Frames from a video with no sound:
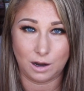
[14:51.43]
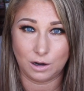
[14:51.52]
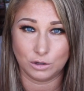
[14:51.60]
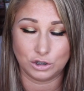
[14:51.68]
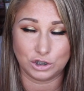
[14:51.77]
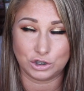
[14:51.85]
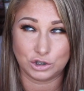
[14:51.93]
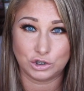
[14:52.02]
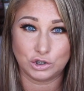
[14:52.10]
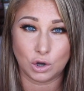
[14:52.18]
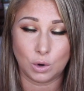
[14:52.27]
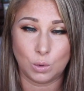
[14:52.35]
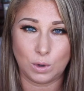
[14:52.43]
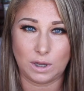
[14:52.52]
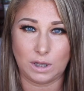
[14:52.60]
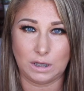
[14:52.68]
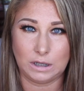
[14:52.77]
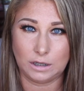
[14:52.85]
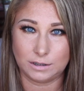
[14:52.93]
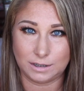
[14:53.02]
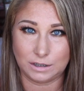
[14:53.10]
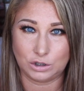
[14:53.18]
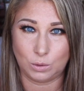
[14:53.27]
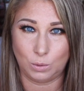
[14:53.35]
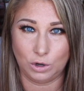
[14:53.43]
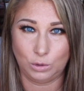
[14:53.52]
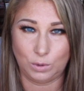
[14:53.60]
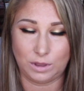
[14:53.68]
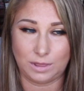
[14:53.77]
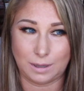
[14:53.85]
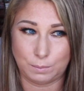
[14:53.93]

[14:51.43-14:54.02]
are just so easy to work with.